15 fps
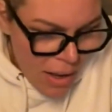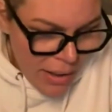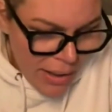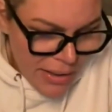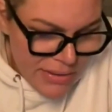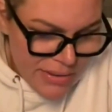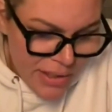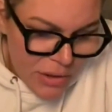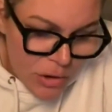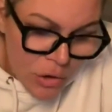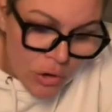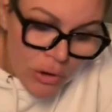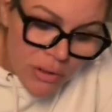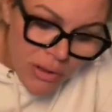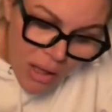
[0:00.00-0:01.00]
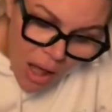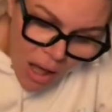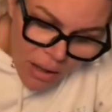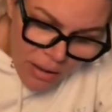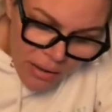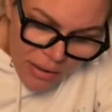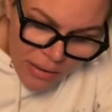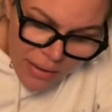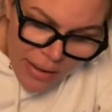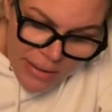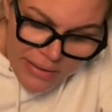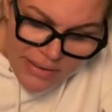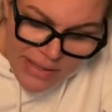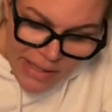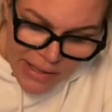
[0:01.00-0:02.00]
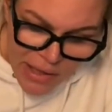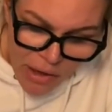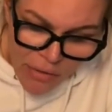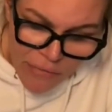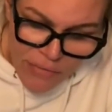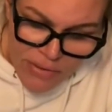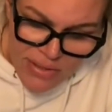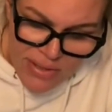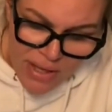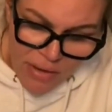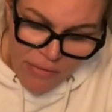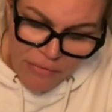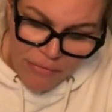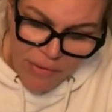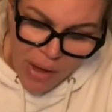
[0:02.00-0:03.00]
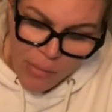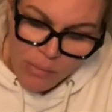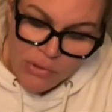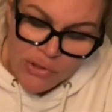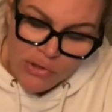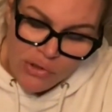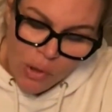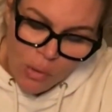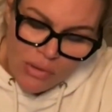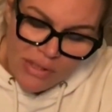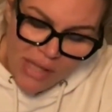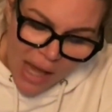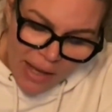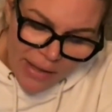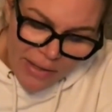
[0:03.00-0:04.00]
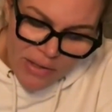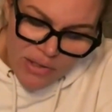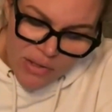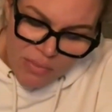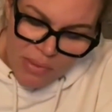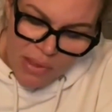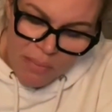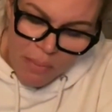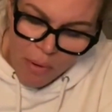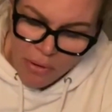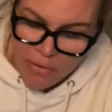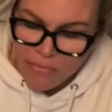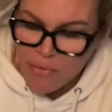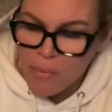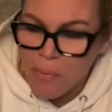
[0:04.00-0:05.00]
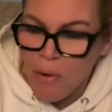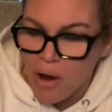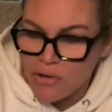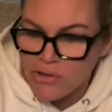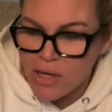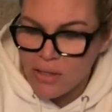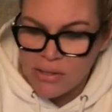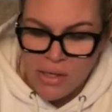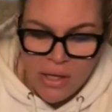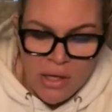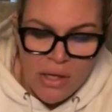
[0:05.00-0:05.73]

And I said, good luck and take care of yourself. I was so dying to be a part of your project.